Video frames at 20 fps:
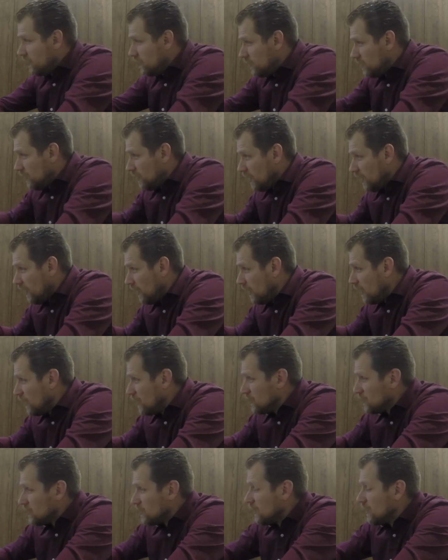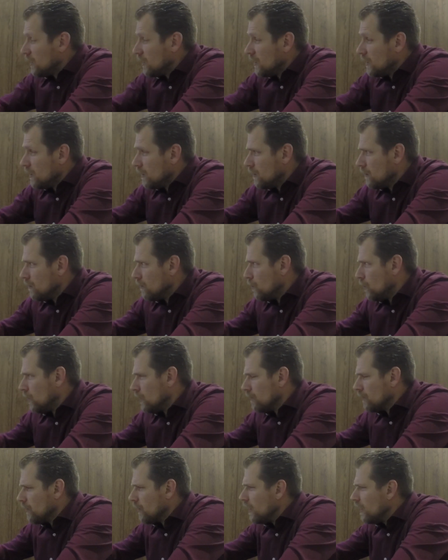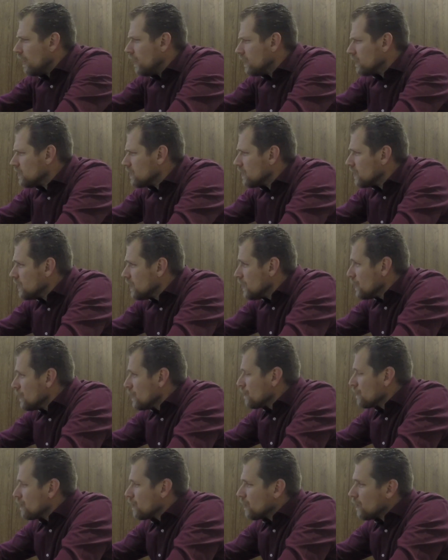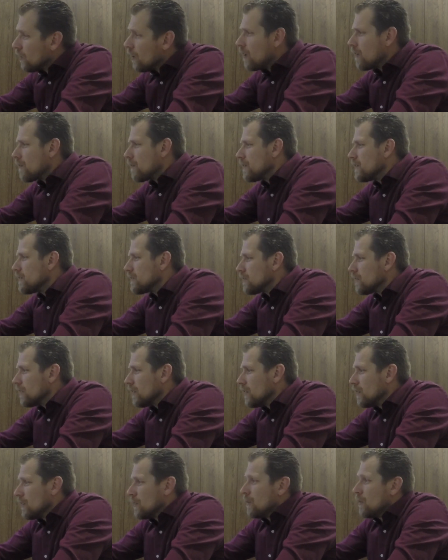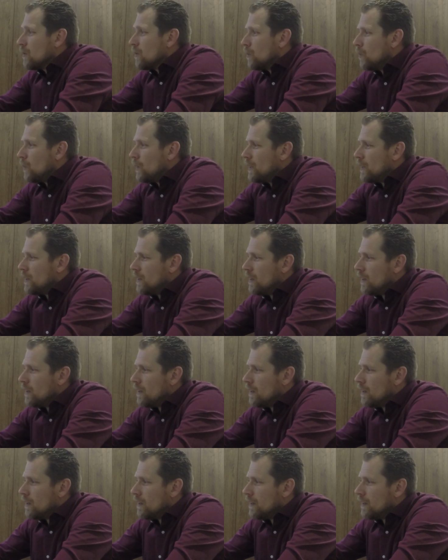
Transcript: It's the last, one of the last Ferraris with a